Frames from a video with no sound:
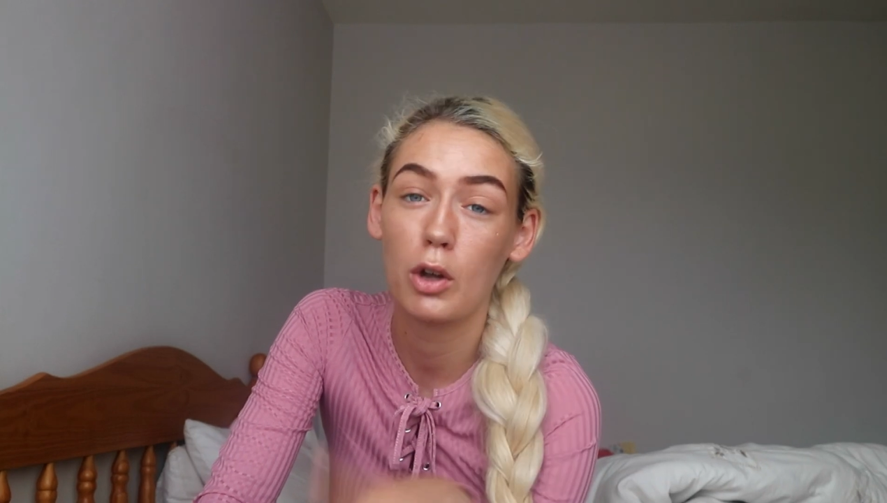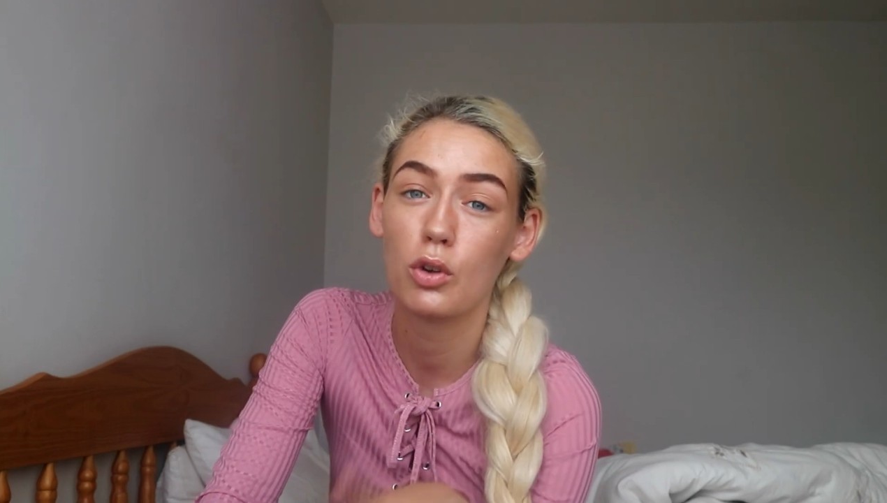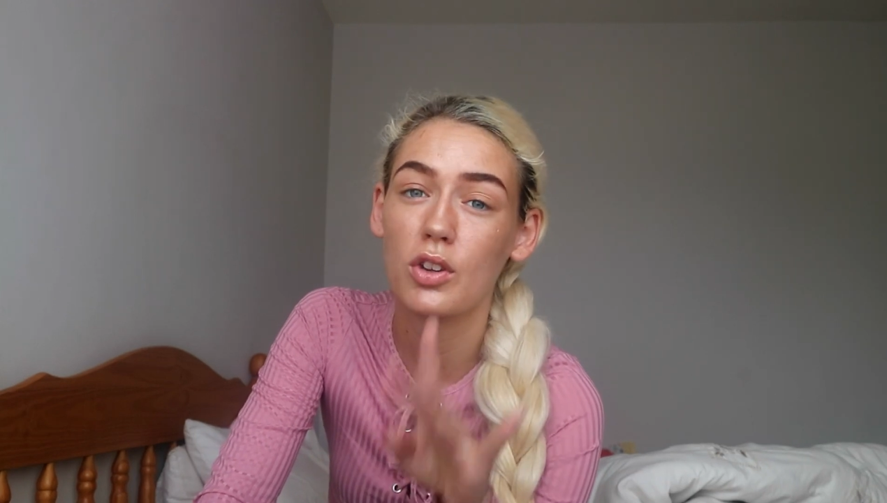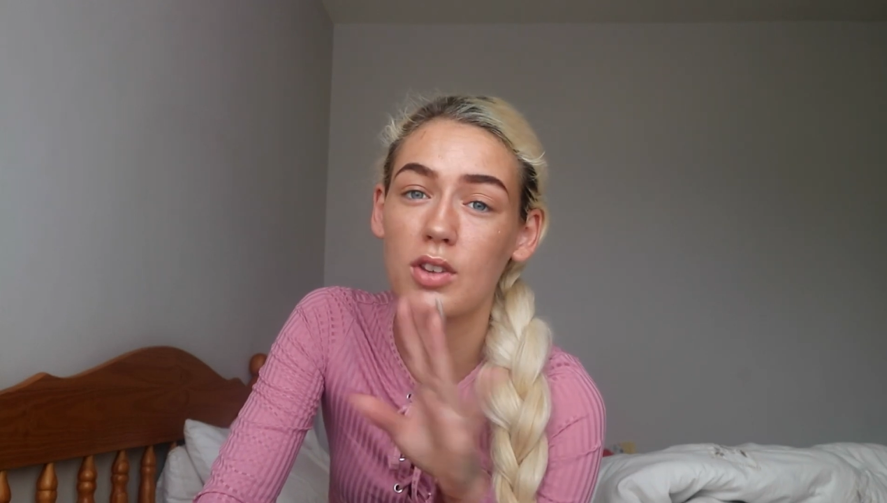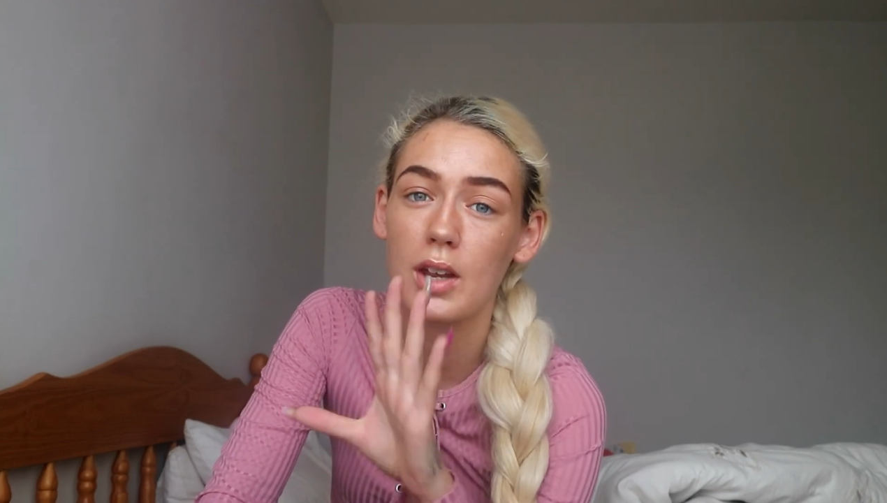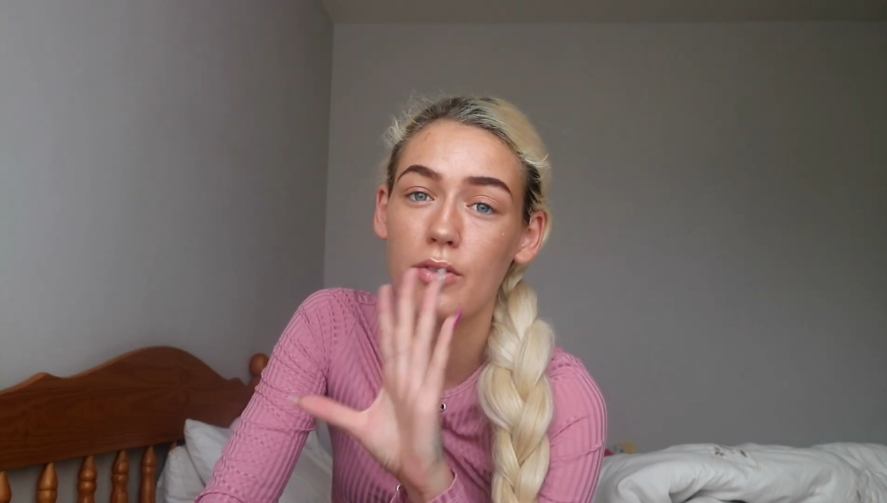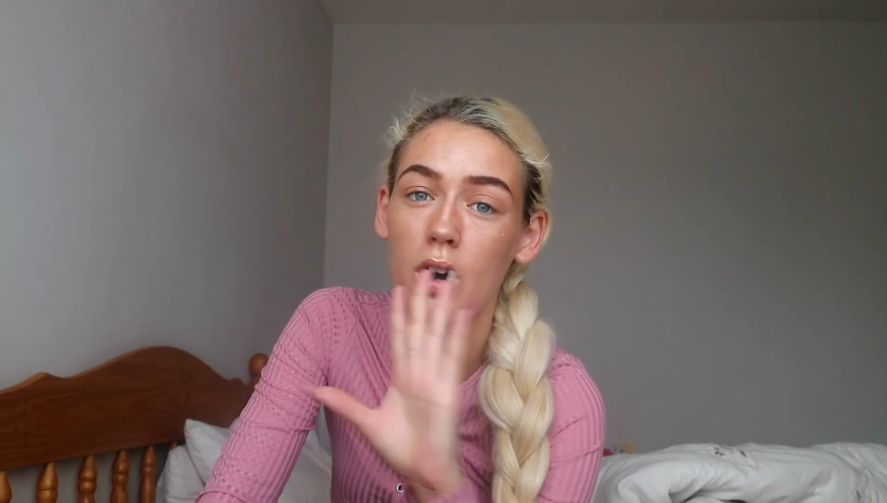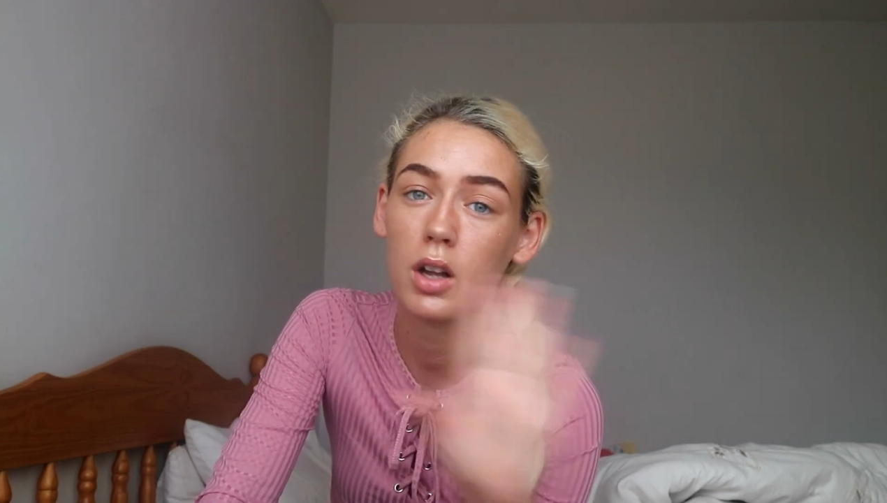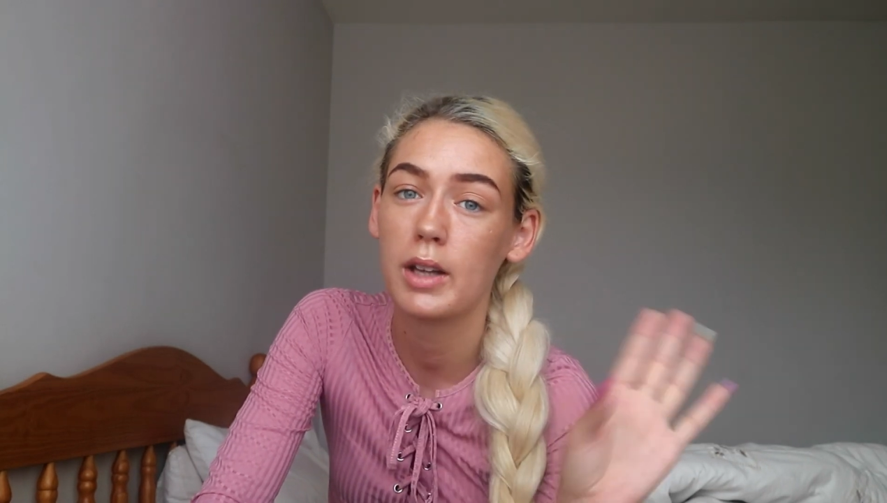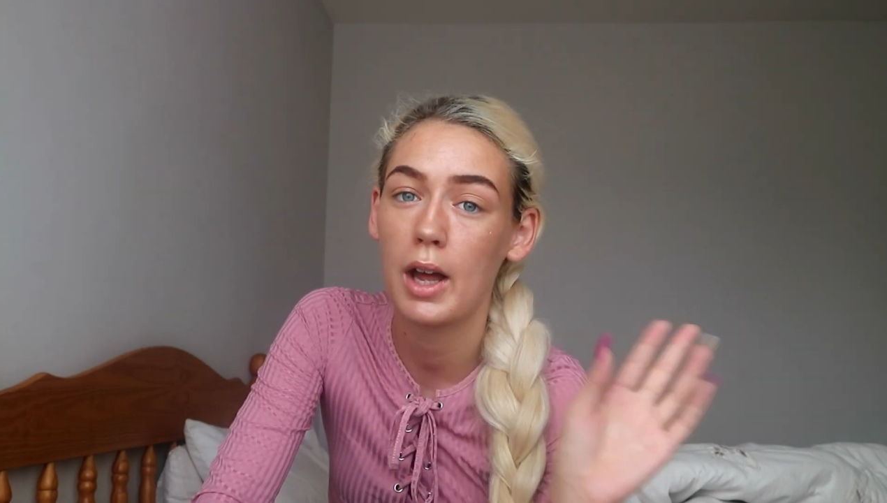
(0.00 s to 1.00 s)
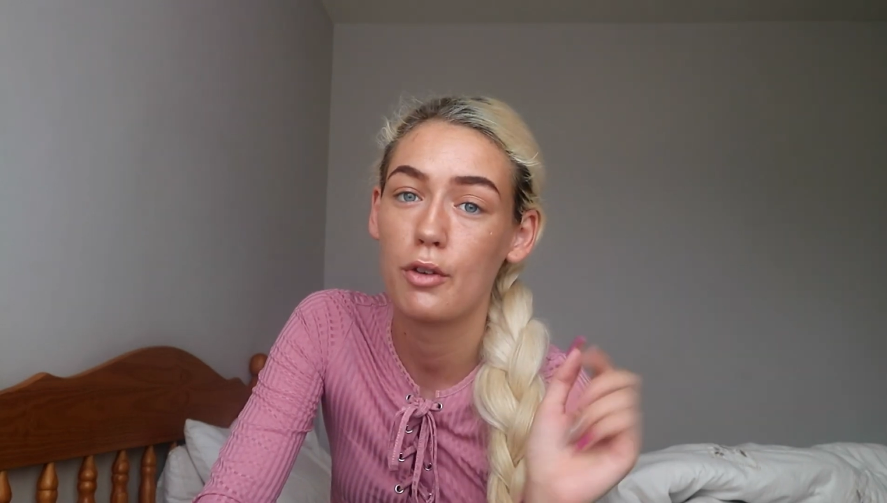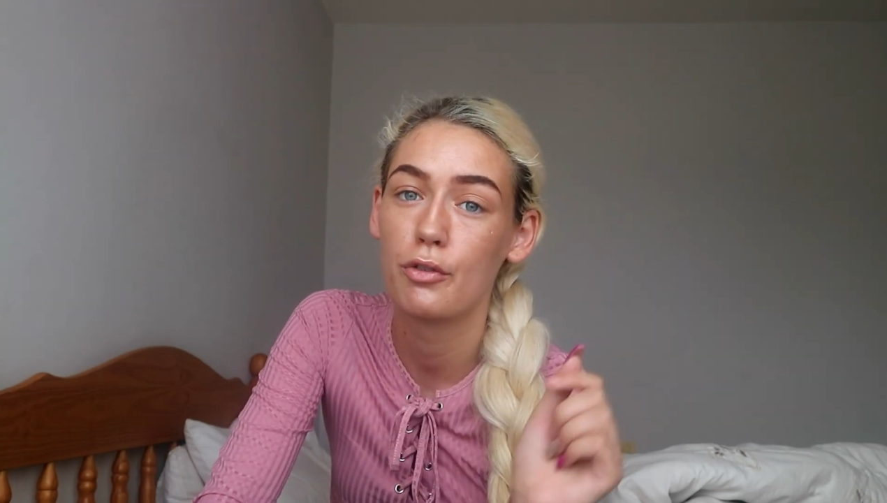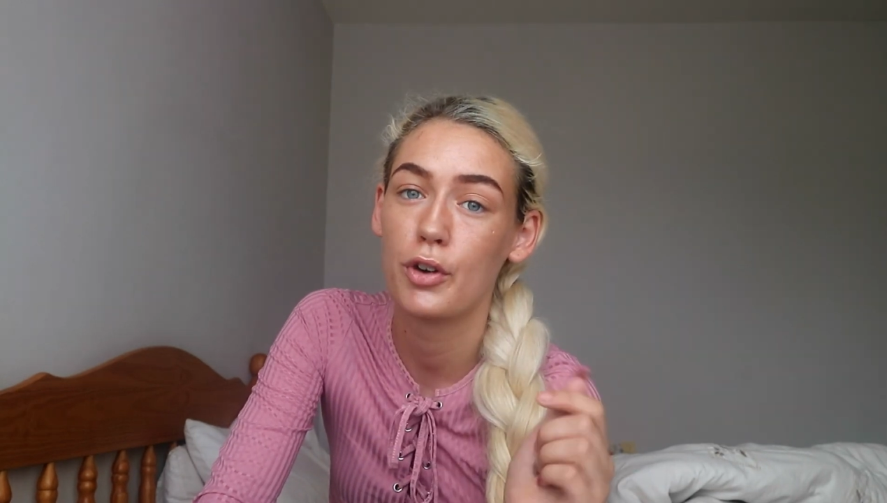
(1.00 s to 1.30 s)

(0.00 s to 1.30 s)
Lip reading: I want to save all that